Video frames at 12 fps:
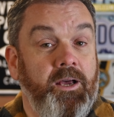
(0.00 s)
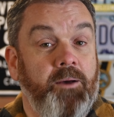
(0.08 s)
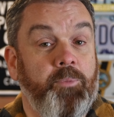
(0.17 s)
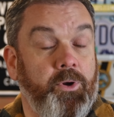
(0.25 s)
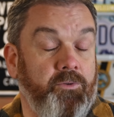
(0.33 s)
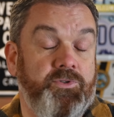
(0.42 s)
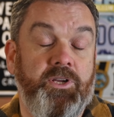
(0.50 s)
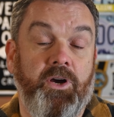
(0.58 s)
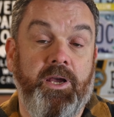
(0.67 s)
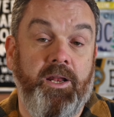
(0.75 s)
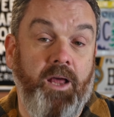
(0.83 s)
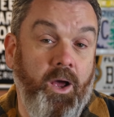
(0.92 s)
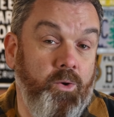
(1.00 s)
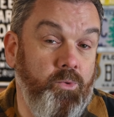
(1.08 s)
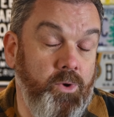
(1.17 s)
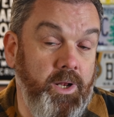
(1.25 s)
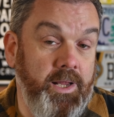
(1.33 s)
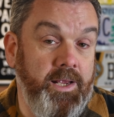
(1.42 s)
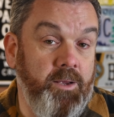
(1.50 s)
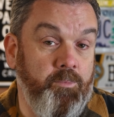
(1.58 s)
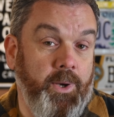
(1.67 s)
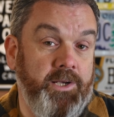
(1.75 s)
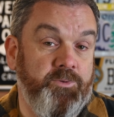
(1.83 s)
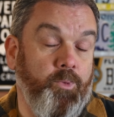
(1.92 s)
but obviously I can only
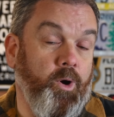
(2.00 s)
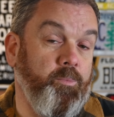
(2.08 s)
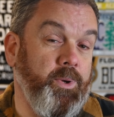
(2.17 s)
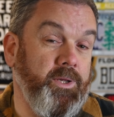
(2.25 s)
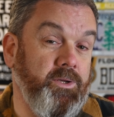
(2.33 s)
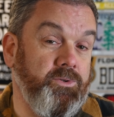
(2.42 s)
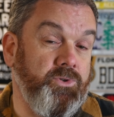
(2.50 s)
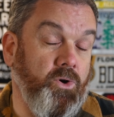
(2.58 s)
base my opinions